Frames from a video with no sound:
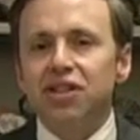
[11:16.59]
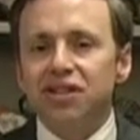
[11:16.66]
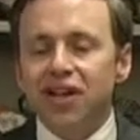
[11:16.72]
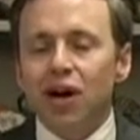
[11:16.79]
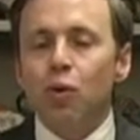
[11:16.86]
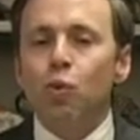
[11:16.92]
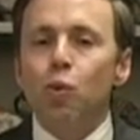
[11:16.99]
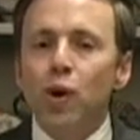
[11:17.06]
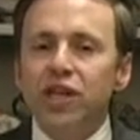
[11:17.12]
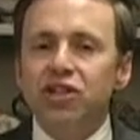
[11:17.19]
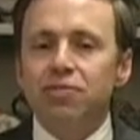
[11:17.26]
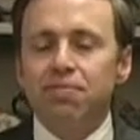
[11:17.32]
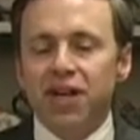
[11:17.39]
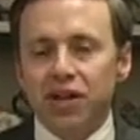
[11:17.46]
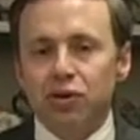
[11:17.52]
tell
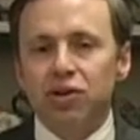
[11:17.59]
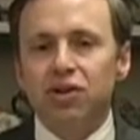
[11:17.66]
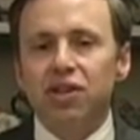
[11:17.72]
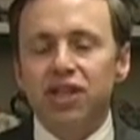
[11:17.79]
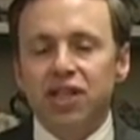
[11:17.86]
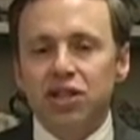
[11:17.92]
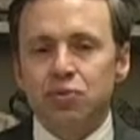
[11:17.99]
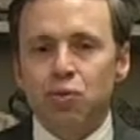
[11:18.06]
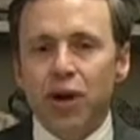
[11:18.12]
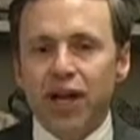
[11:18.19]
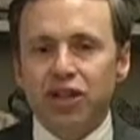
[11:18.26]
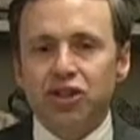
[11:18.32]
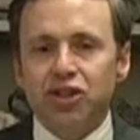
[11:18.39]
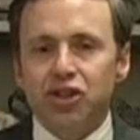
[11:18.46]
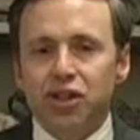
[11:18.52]
which mineral is
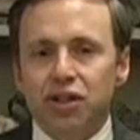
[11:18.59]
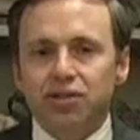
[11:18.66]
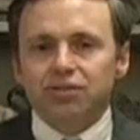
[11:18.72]
which.